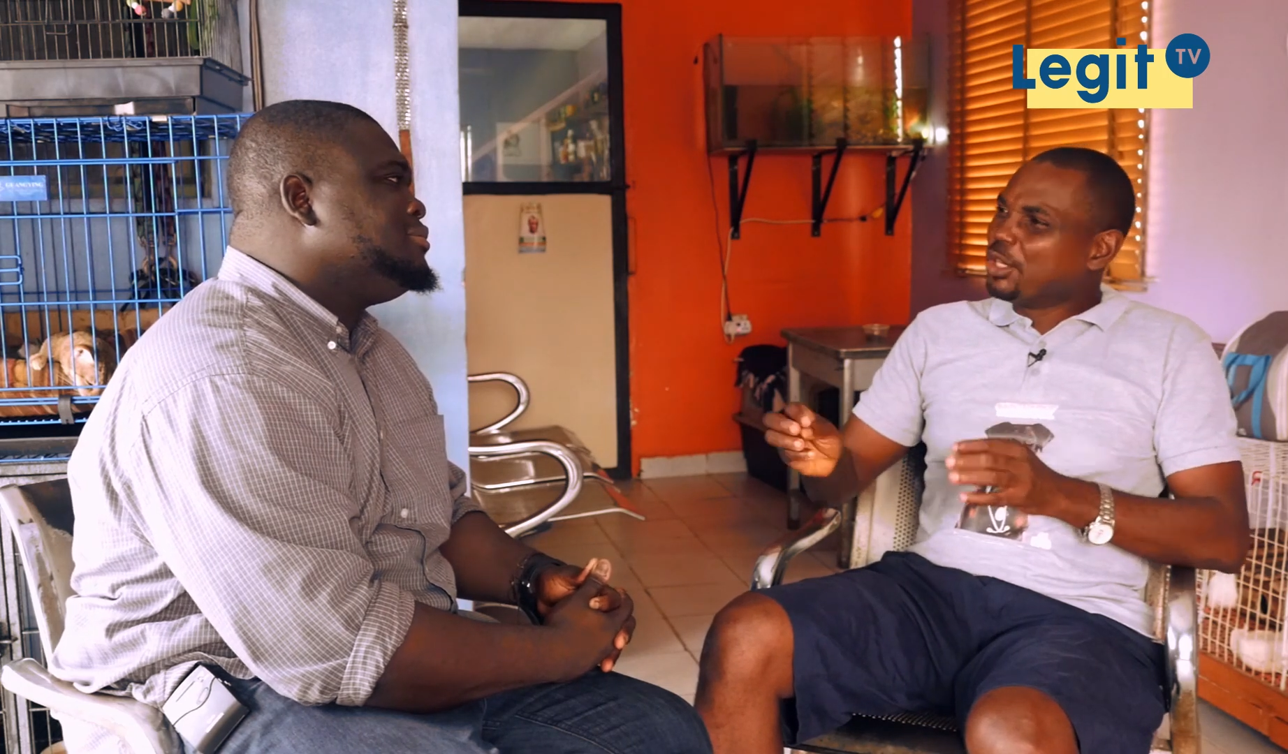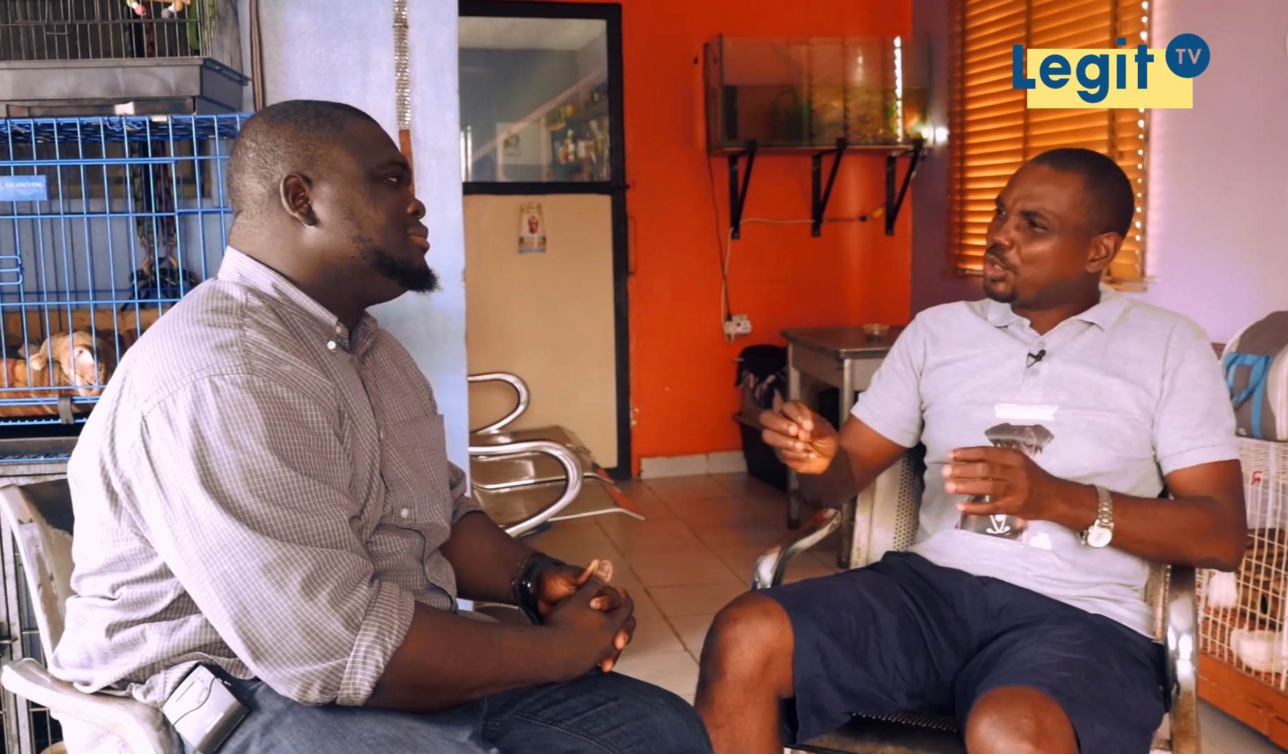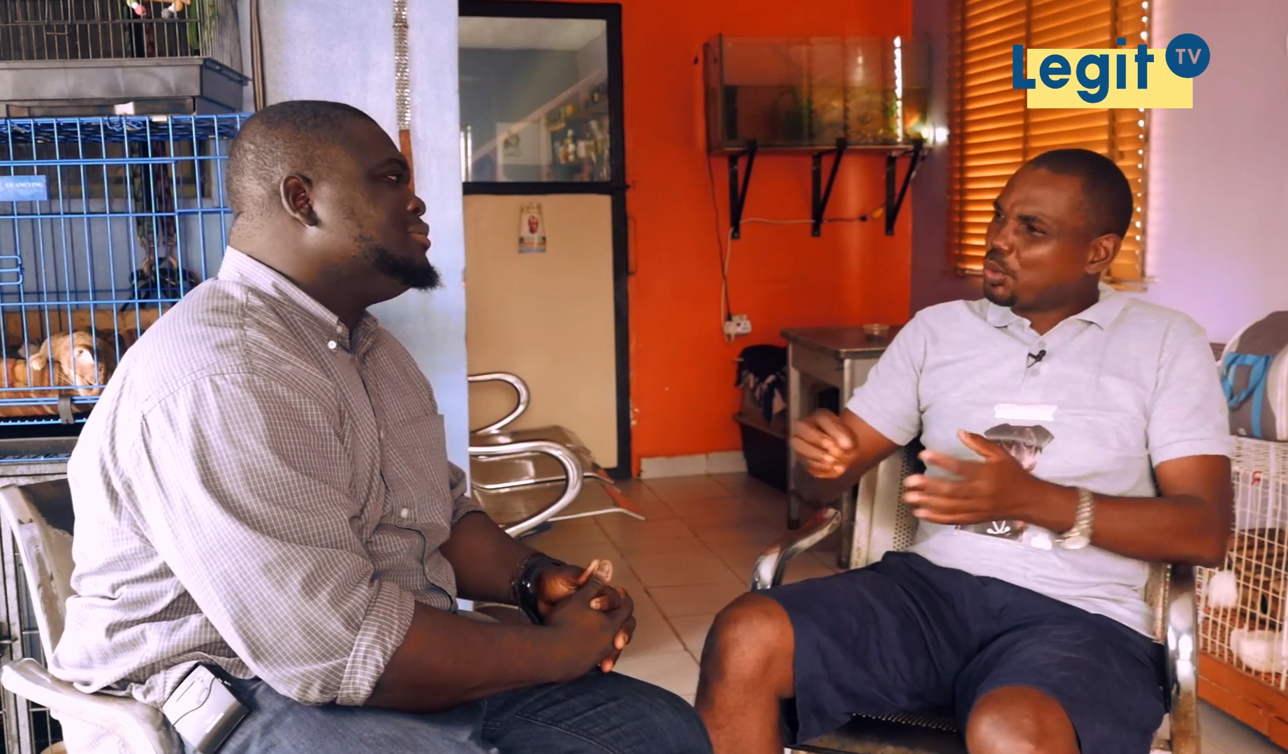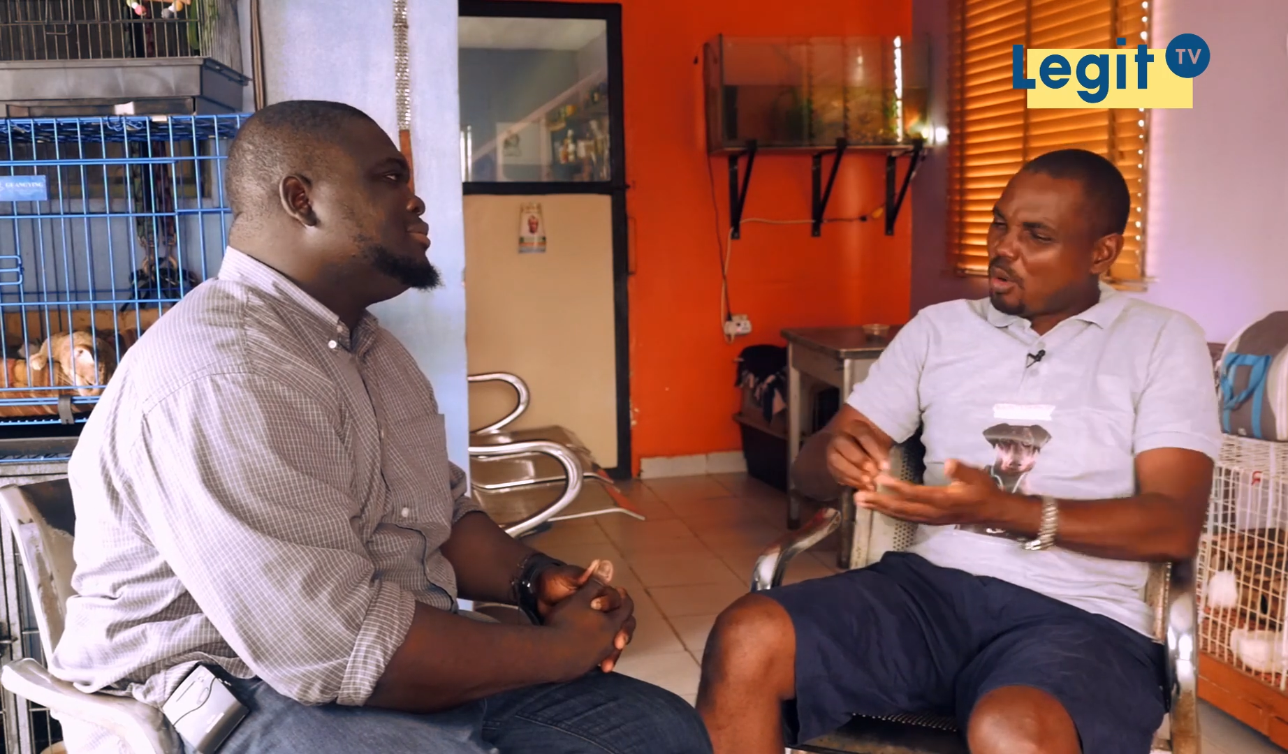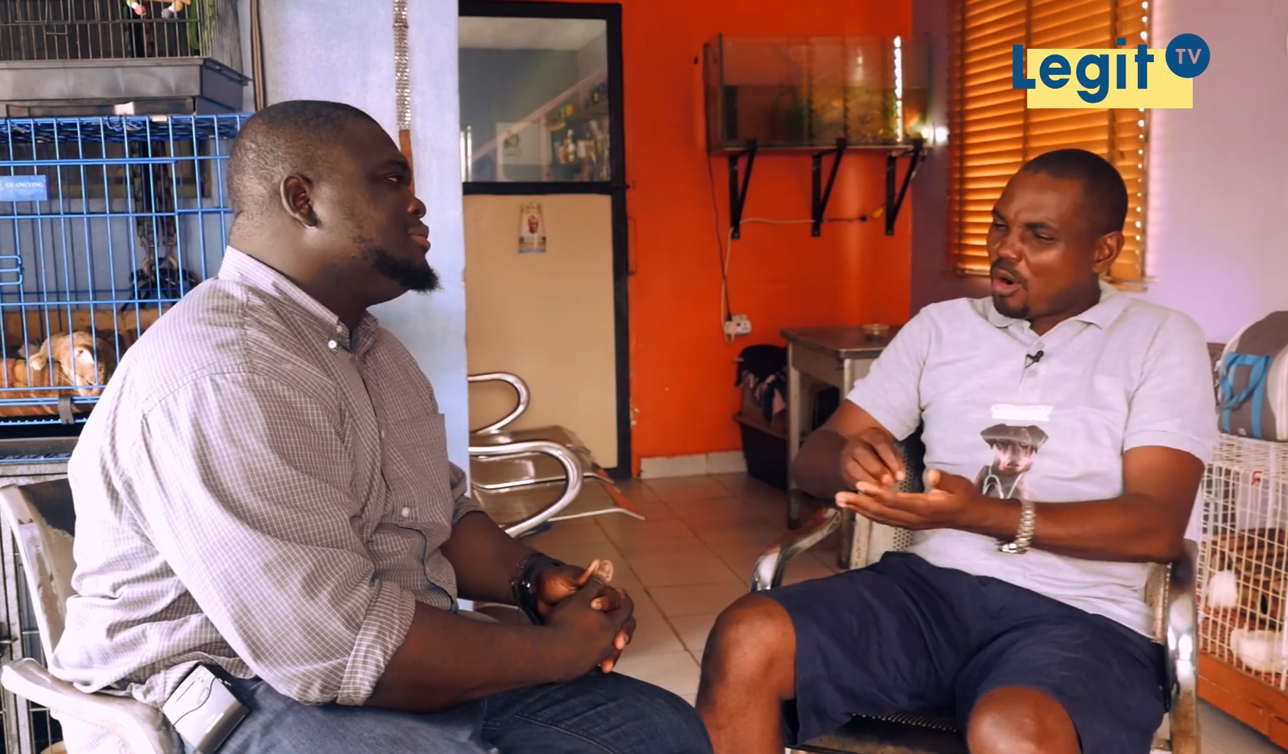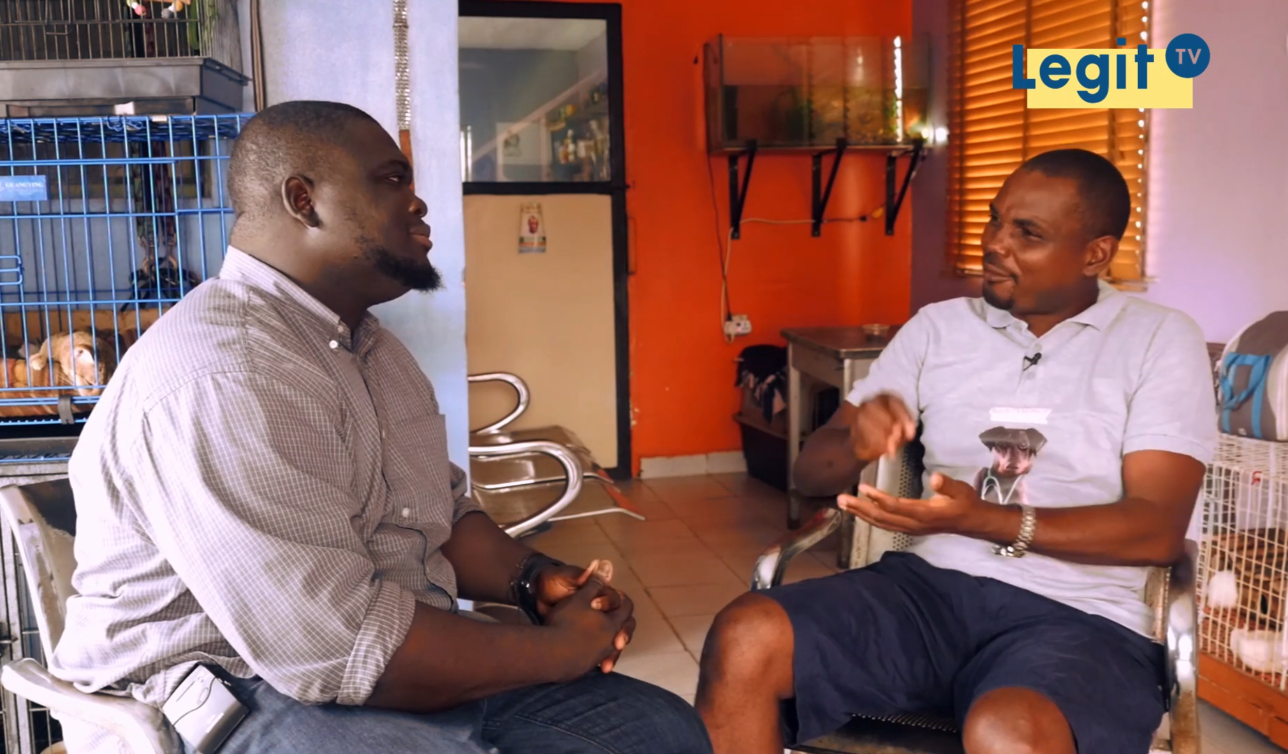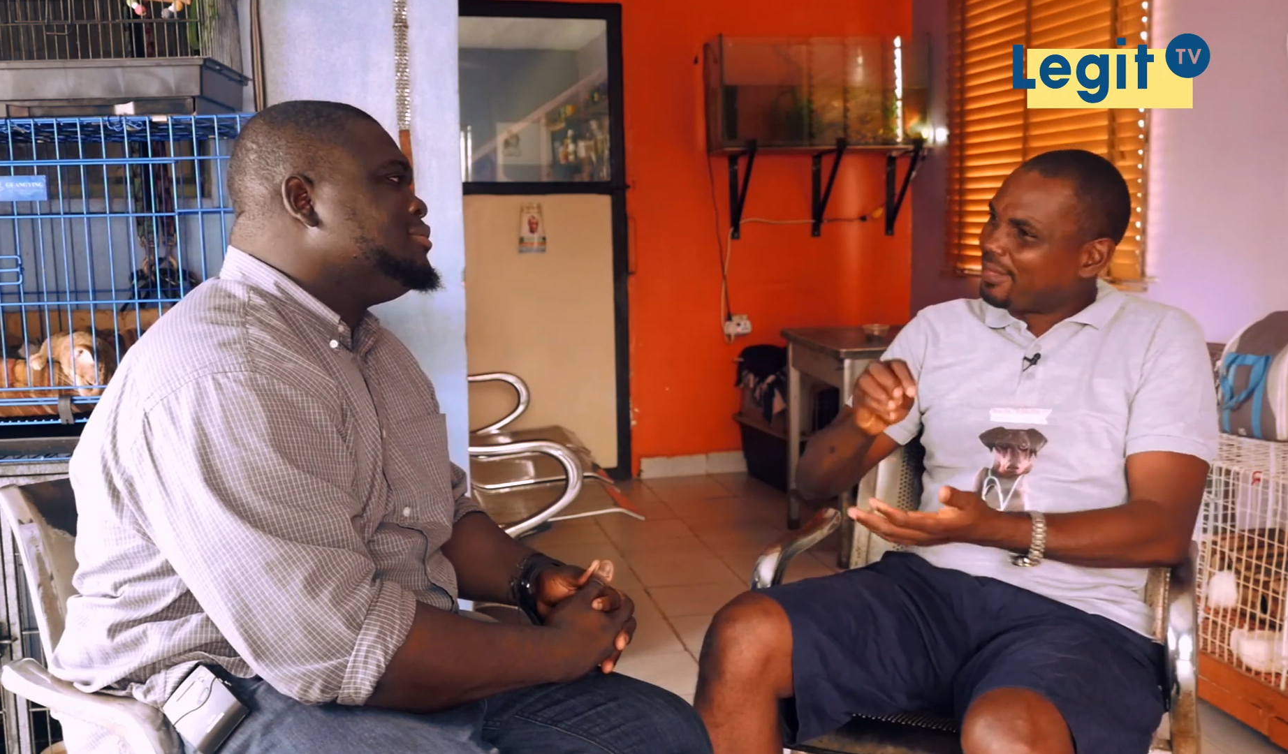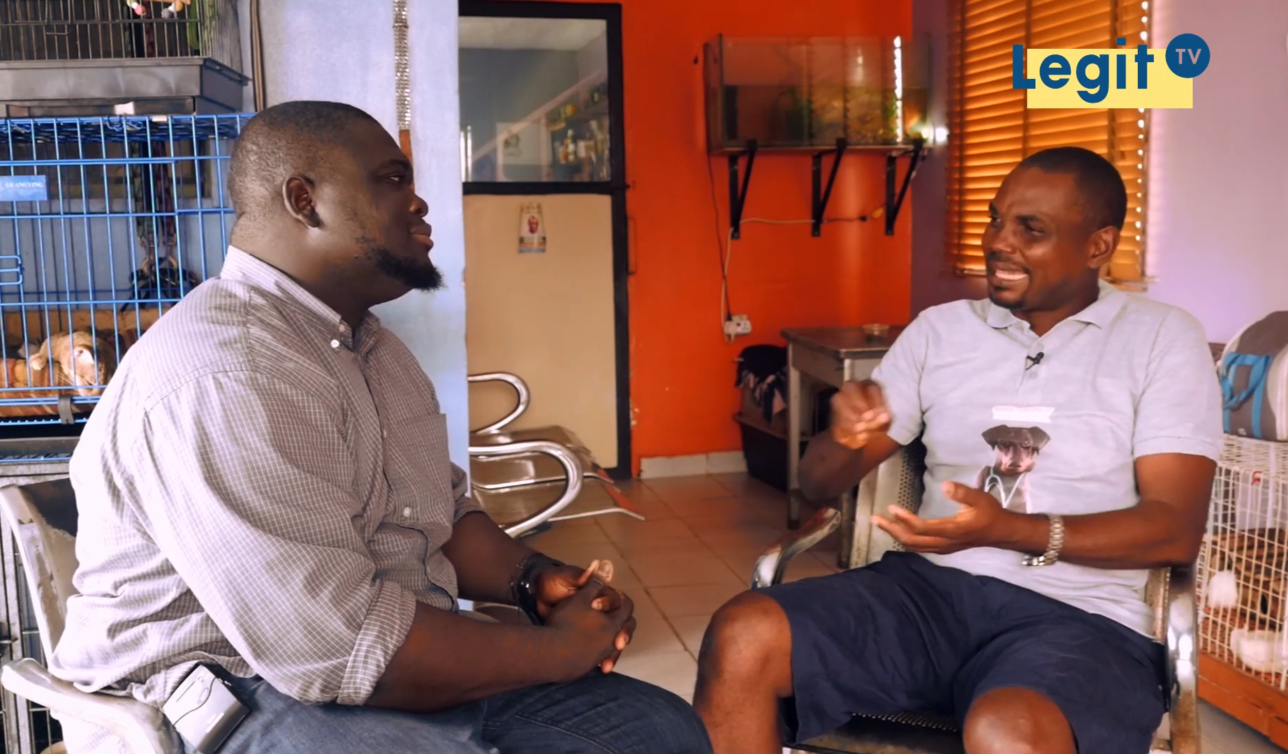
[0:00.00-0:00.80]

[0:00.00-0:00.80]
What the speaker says: grew off